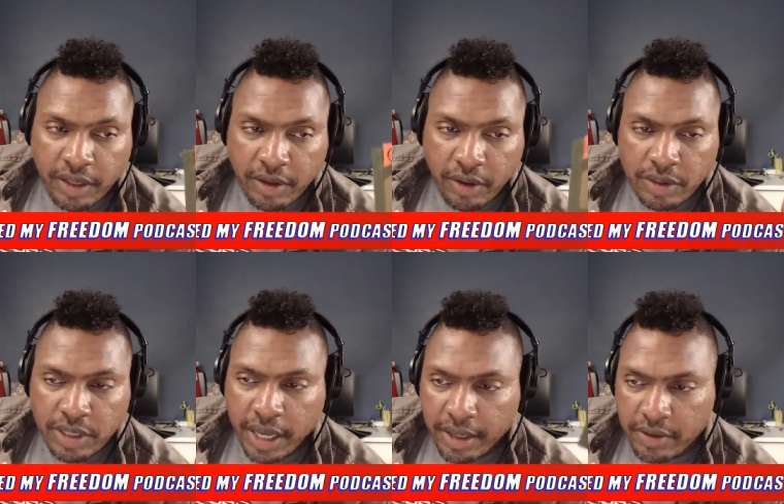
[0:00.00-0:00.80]
coal
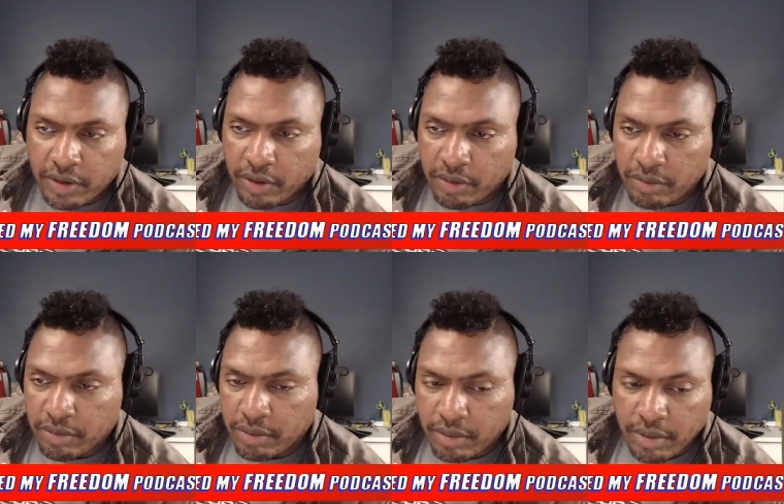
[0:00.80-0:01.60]
tax to.
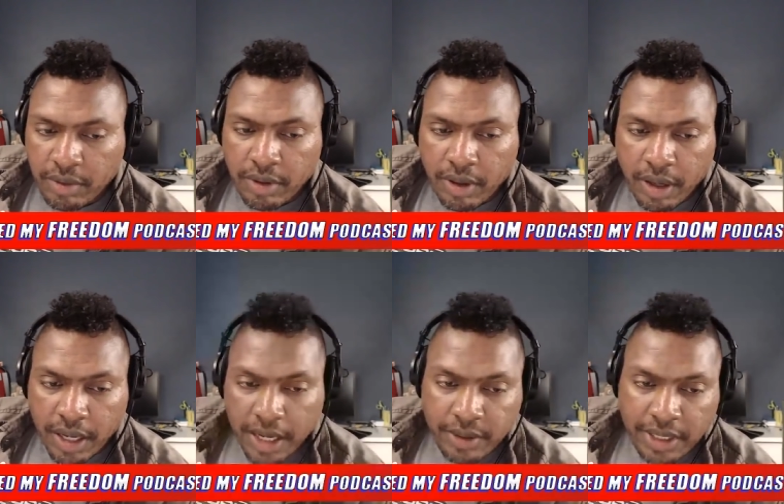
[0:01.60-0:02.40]

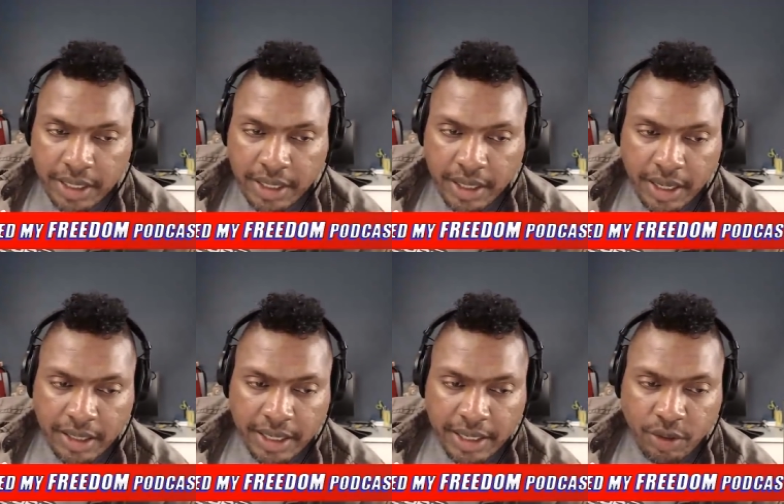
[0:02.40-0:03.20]
I'll let, uh, I'll
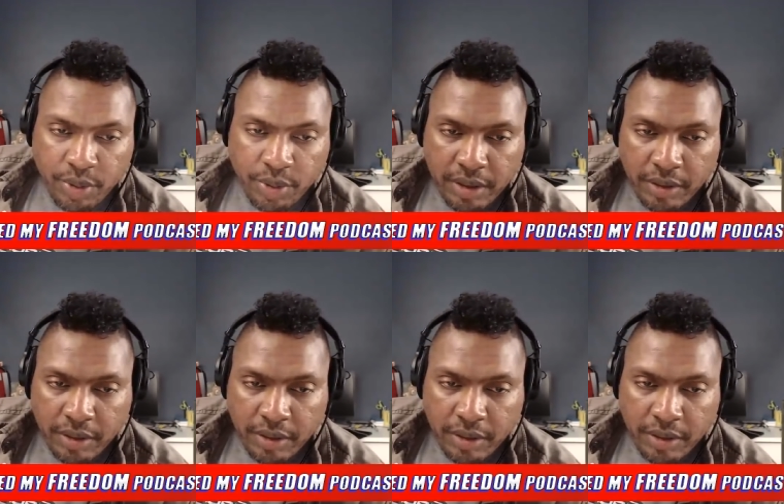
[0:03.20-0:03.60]
let you pick.